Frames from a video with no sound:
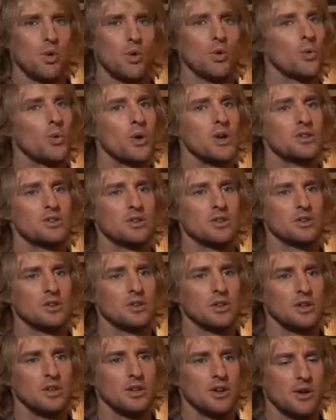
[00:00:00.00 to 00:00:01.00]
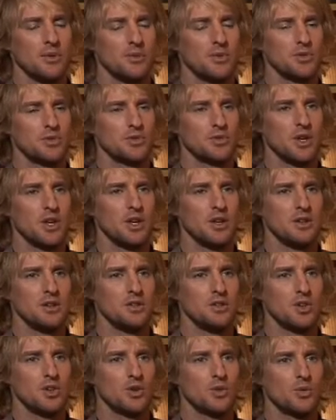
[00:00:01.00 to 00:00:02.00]
more recently, I was
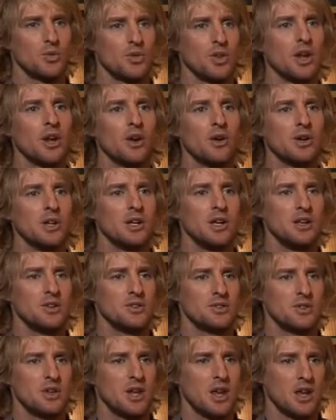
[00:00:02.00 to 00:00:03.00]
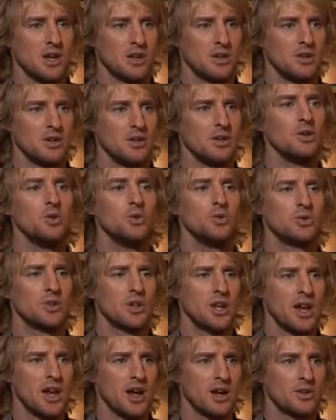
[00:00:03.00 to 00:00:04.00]
at dinner with Harry Dean Stanton, who's
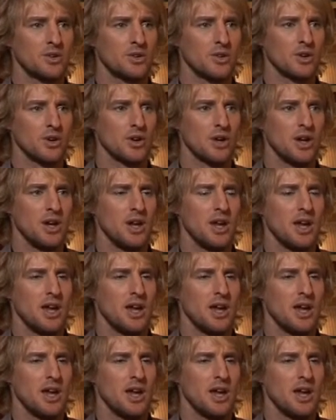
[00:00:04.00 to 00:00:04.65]
an actor,